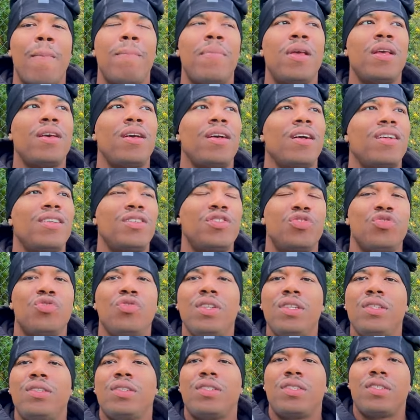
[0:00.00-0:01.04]
because you
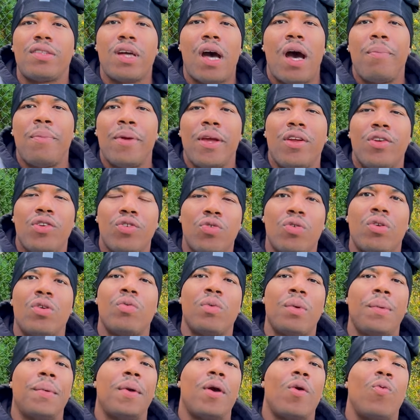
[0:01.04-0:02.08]
need to stop
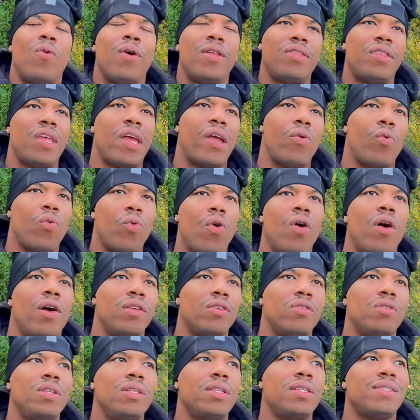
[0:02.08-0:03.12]
ignoring women and what they
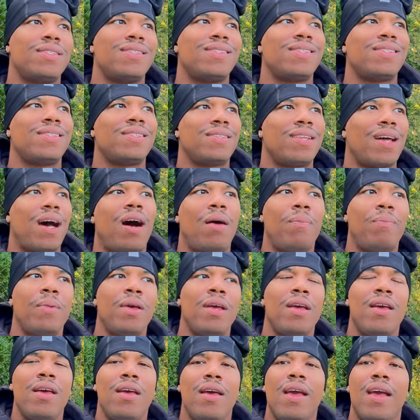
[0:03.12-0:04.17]
want. You need to stop
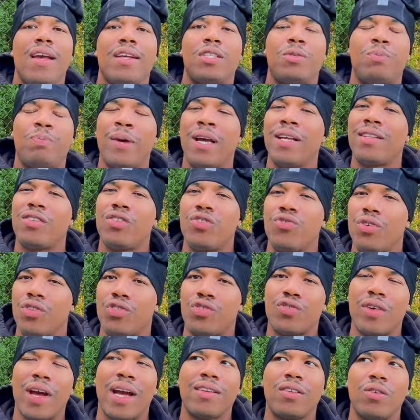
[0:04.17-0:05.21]
expecting to
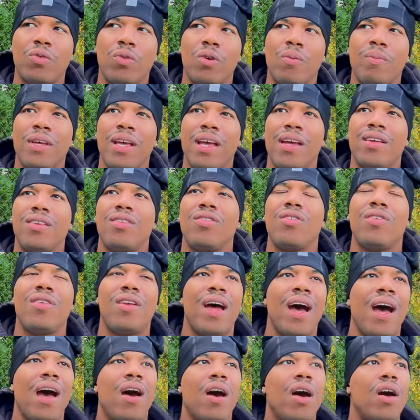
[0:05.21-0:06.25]
attract a woman and you're
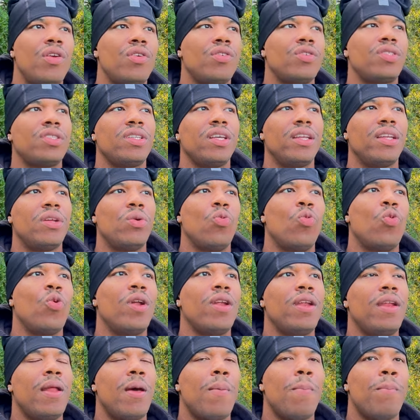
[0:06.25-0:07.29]
not understanding
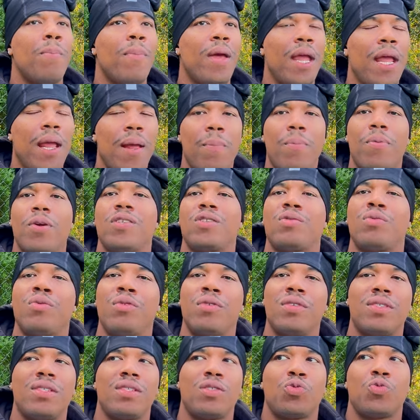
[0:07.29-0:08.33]
one of the main
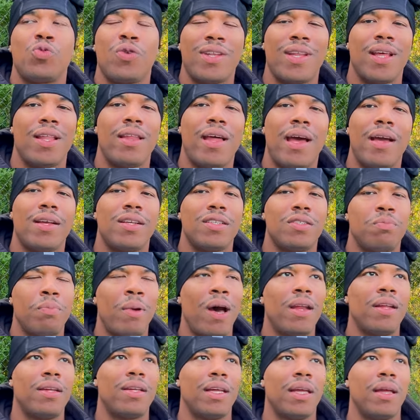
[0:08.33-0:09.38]
principles is what they like is
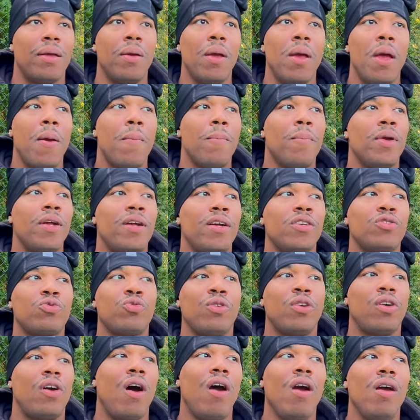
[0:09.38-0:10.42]
body game. Because
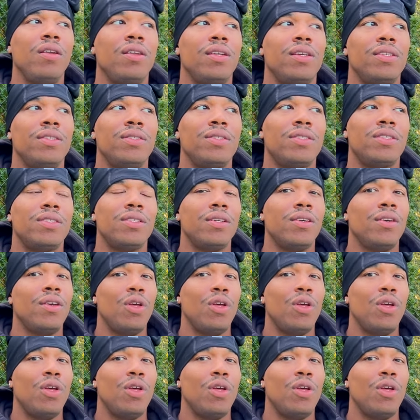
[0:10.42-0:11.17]
regardless,